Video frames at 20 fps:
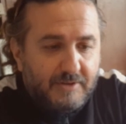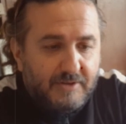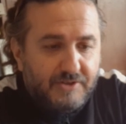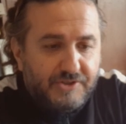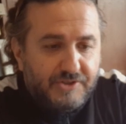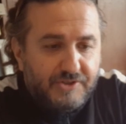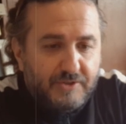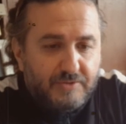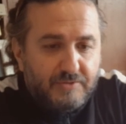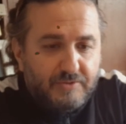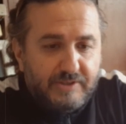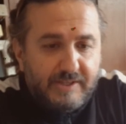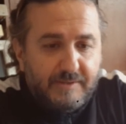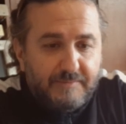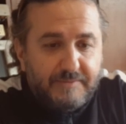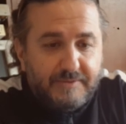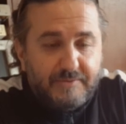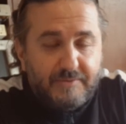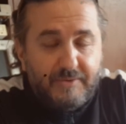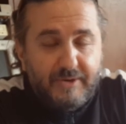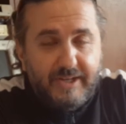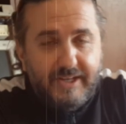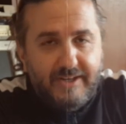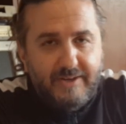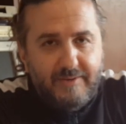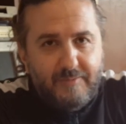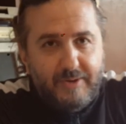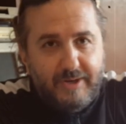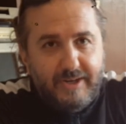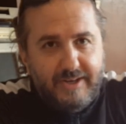gonna show you something really
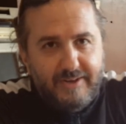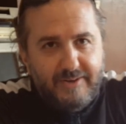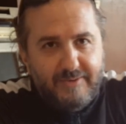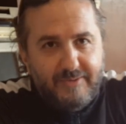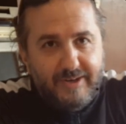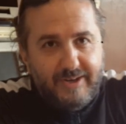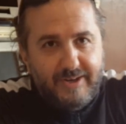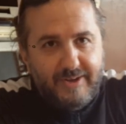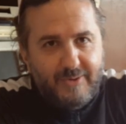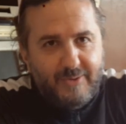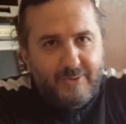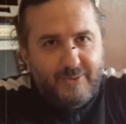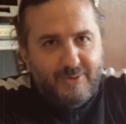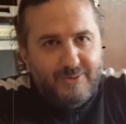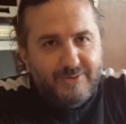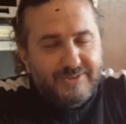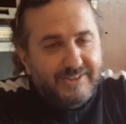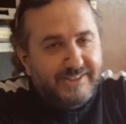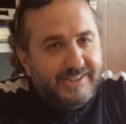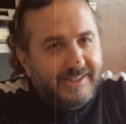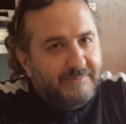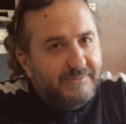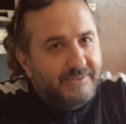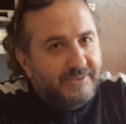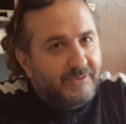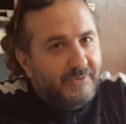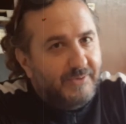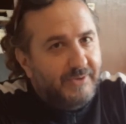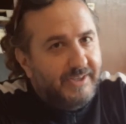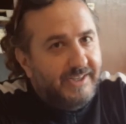old,
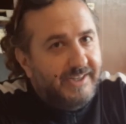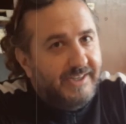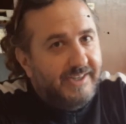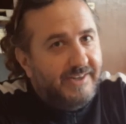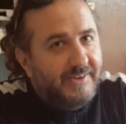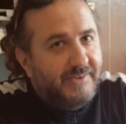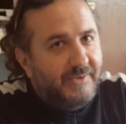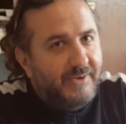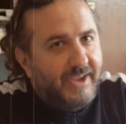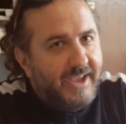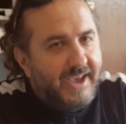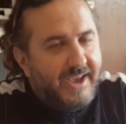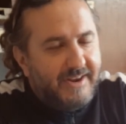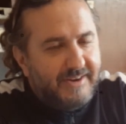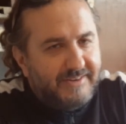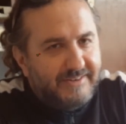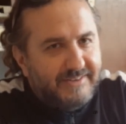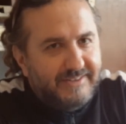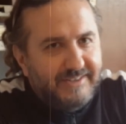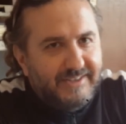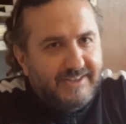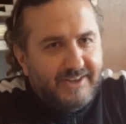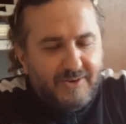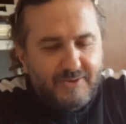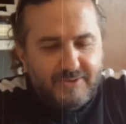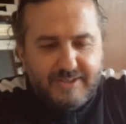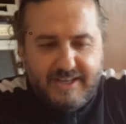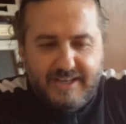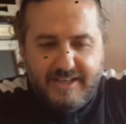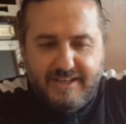something really rare.
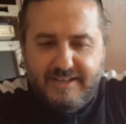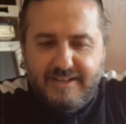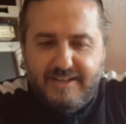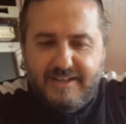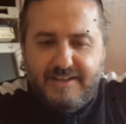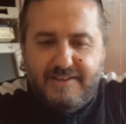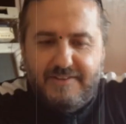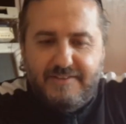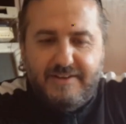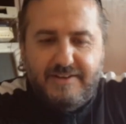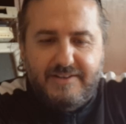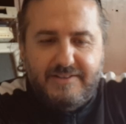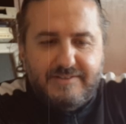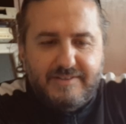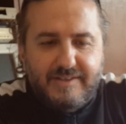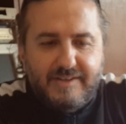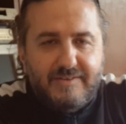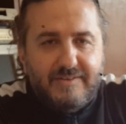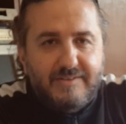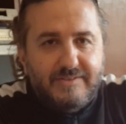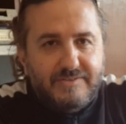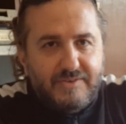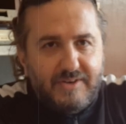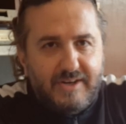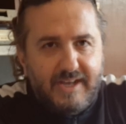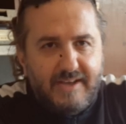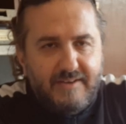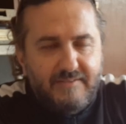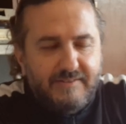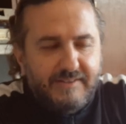Okay, the internal
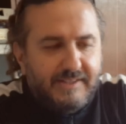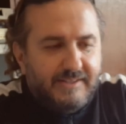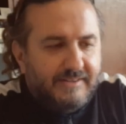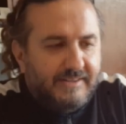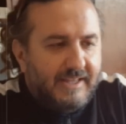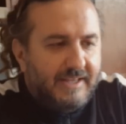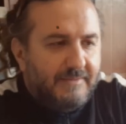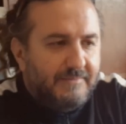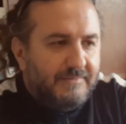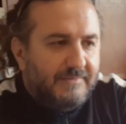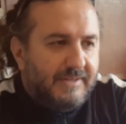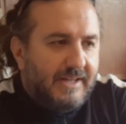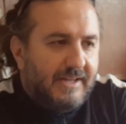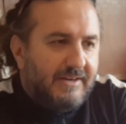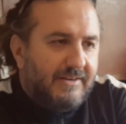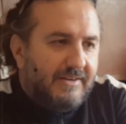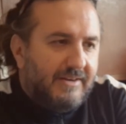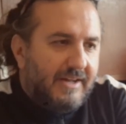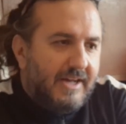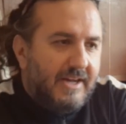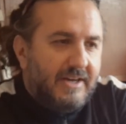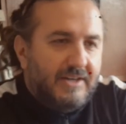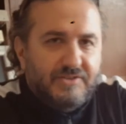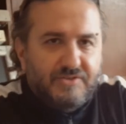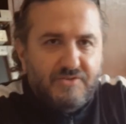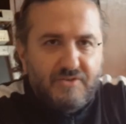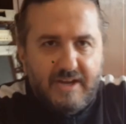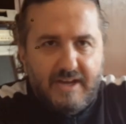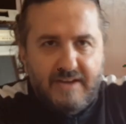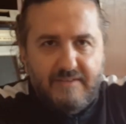drives, named are hard
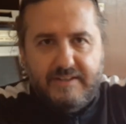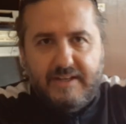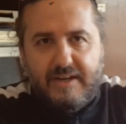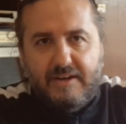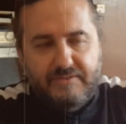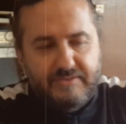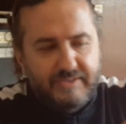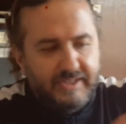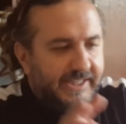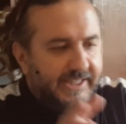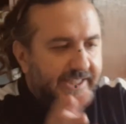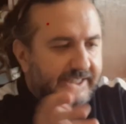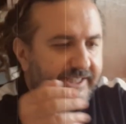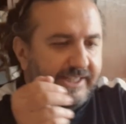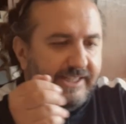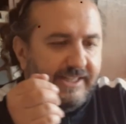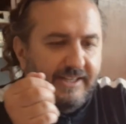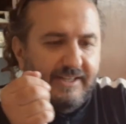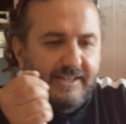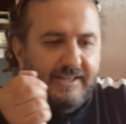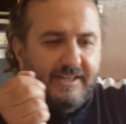drives, hard disks.